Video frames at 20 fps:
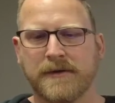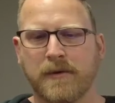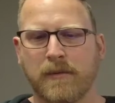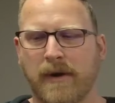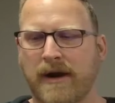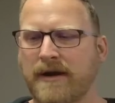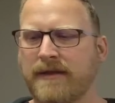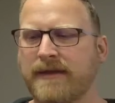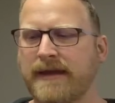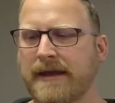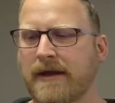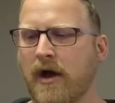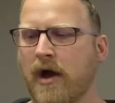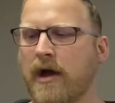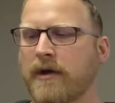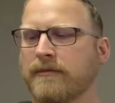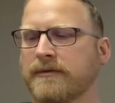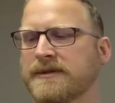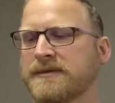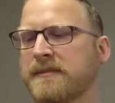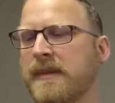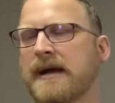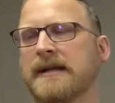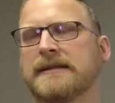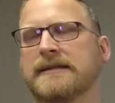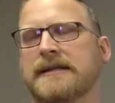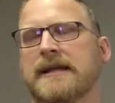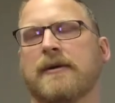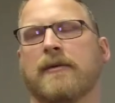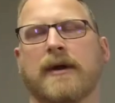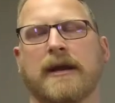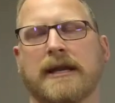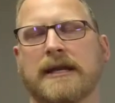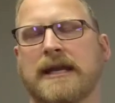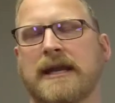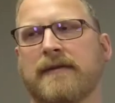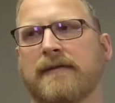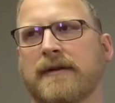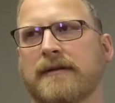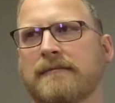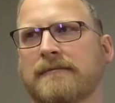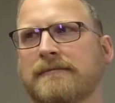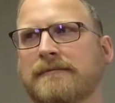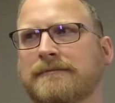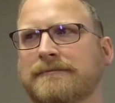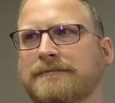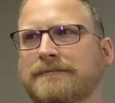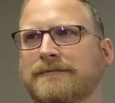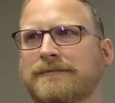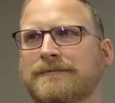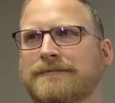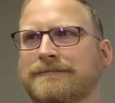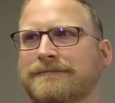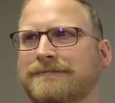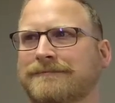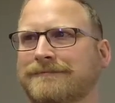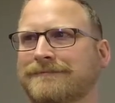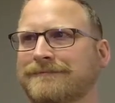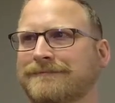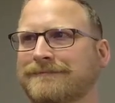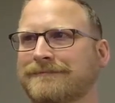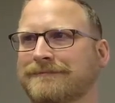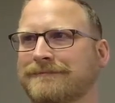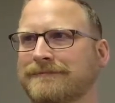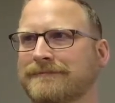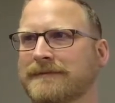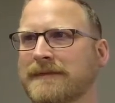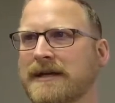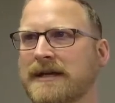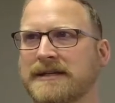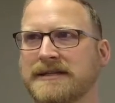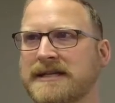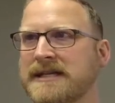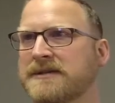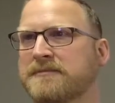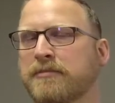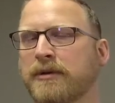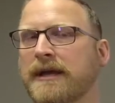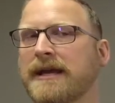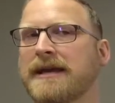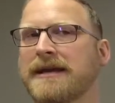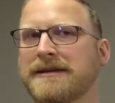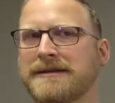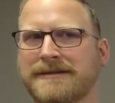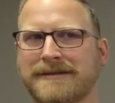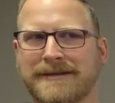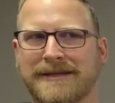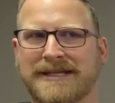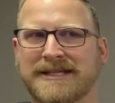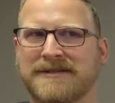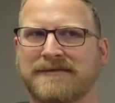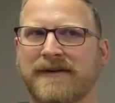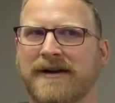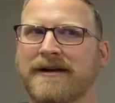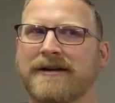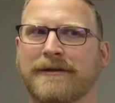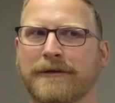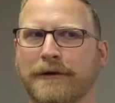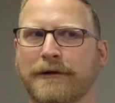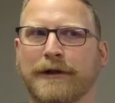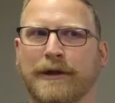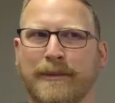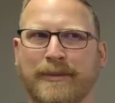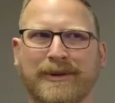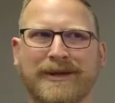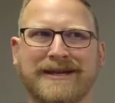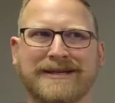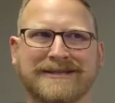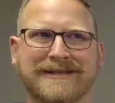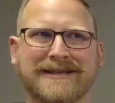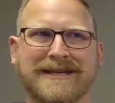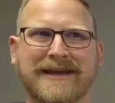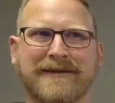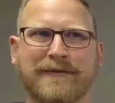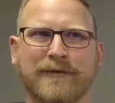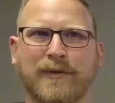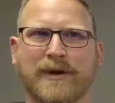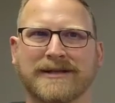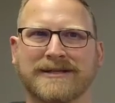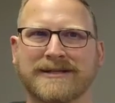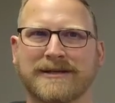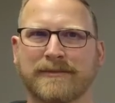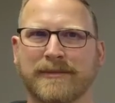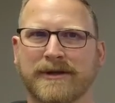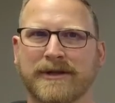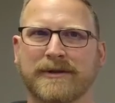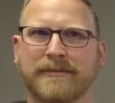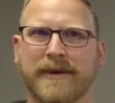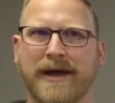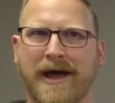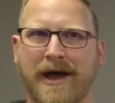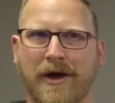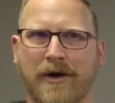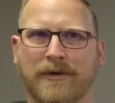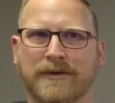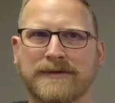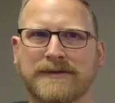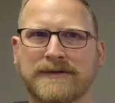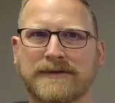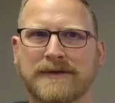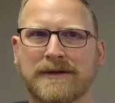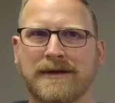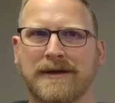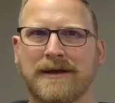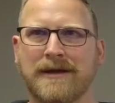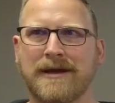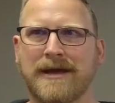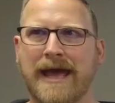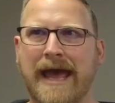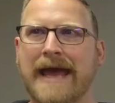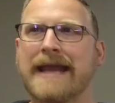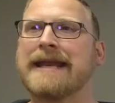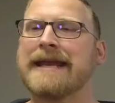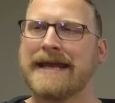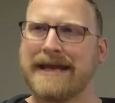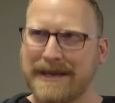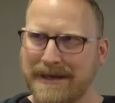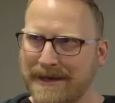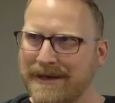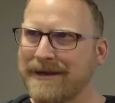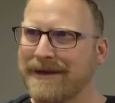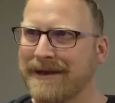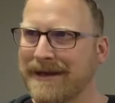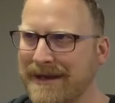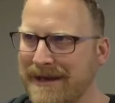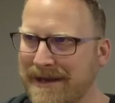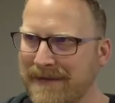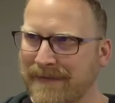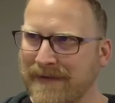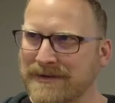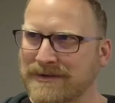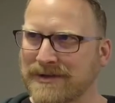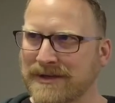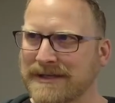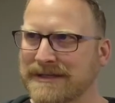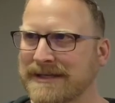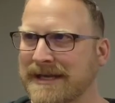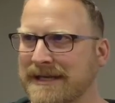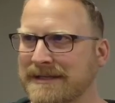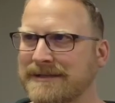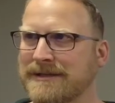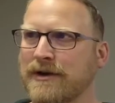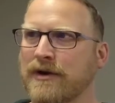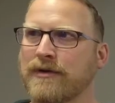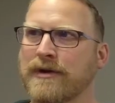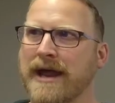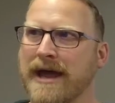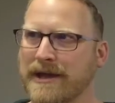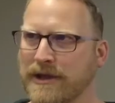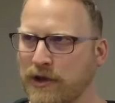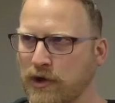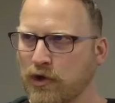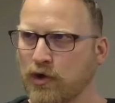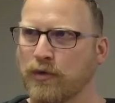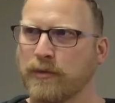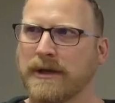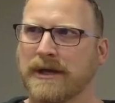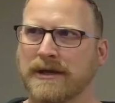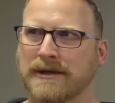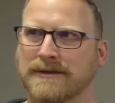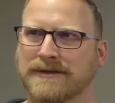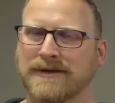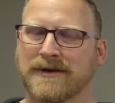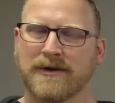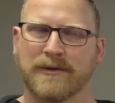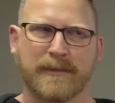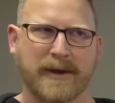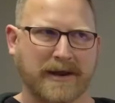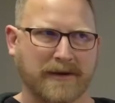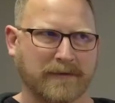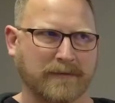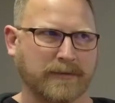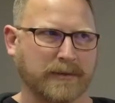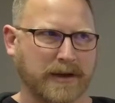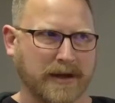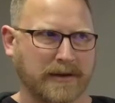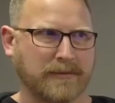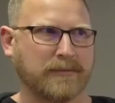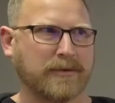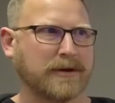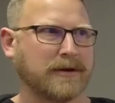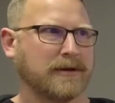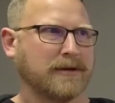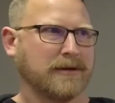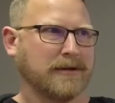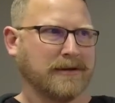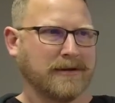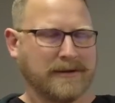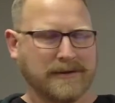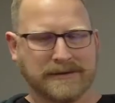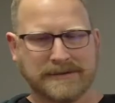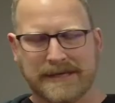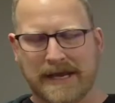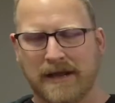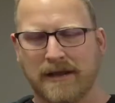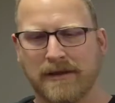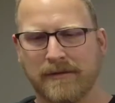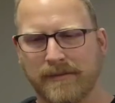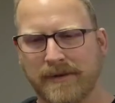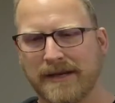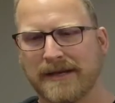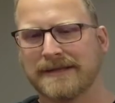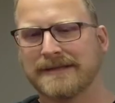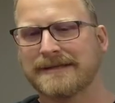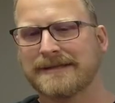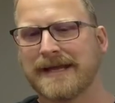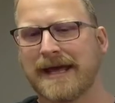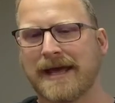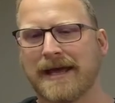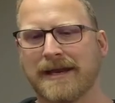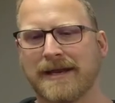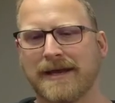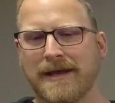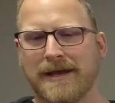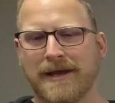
Why do you think God responds that way to David? Because he's pleased. He's very clearly pleased that David wants to build him a house. And he eventually says, not you because you're a man of blood, but Solomon instead.